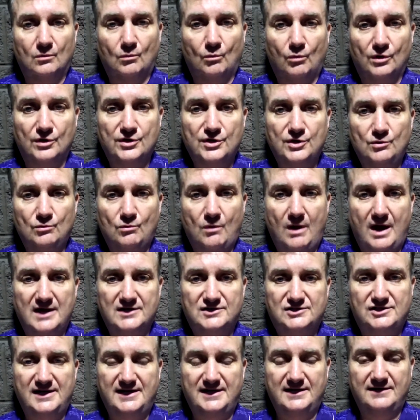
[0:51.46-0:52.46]
were you
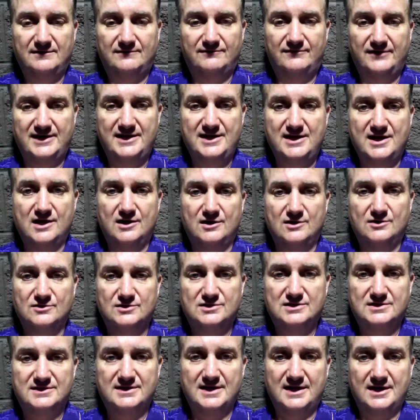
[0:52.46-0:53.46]
watching
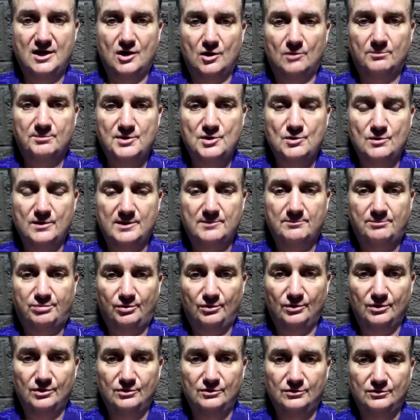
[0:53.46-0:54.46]
videos that help you
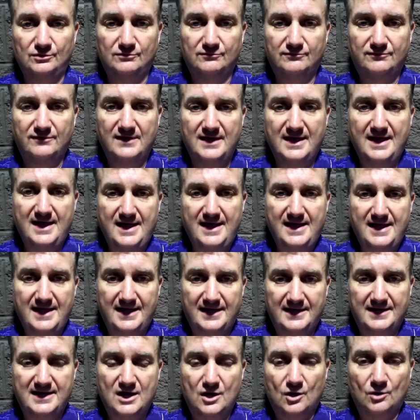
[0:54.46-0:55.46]
improve
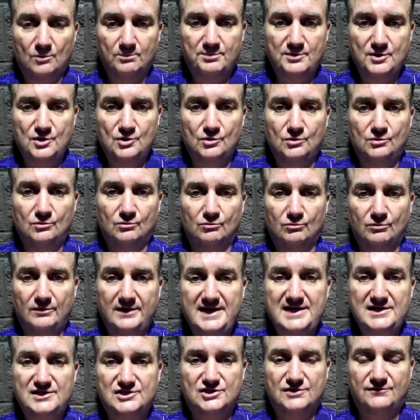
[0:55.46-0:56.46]
and help you
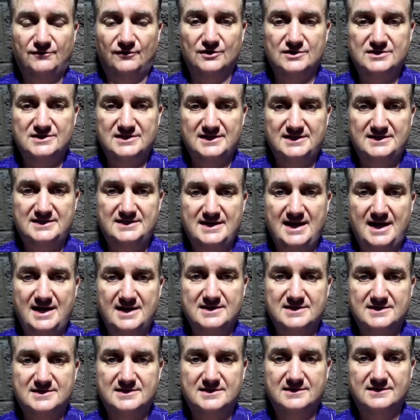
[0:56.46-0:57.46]
reach for
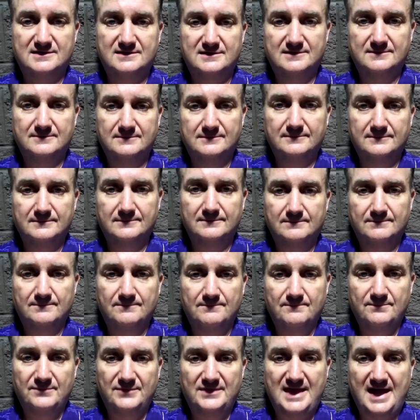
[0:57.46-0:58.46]
success?
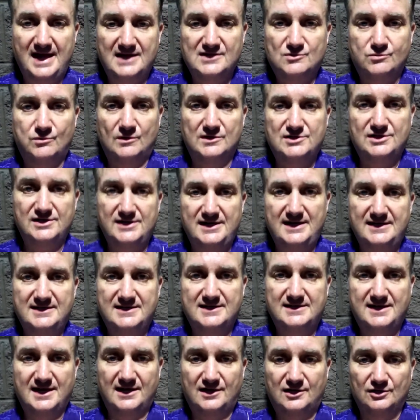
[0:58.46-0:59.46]
That's what you need
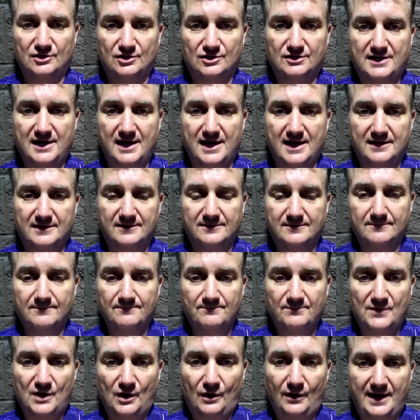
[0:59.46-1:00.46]
to take a look at.
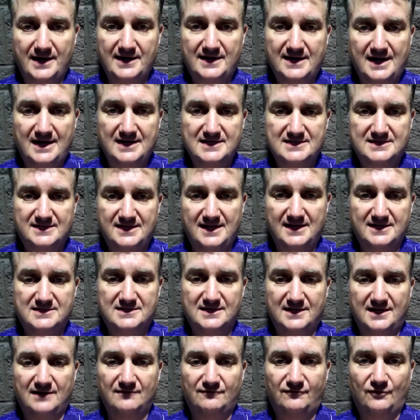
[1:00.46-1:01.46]
All right, guys,
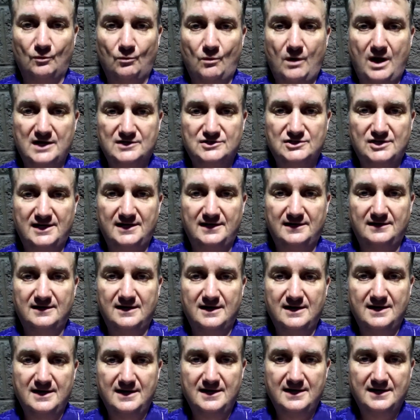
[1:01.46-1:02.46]
thanks again for watching
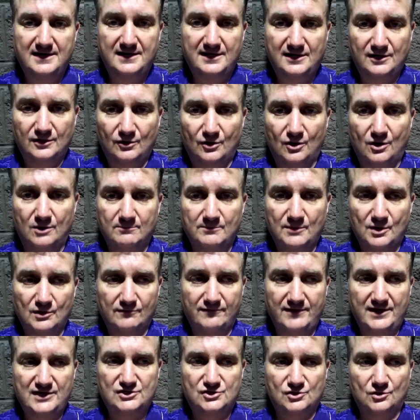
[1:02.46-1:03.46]
here on
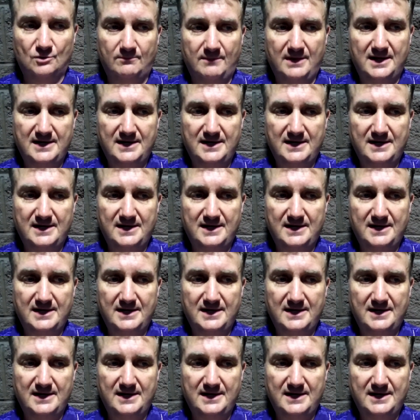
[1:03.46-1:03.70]
Motivational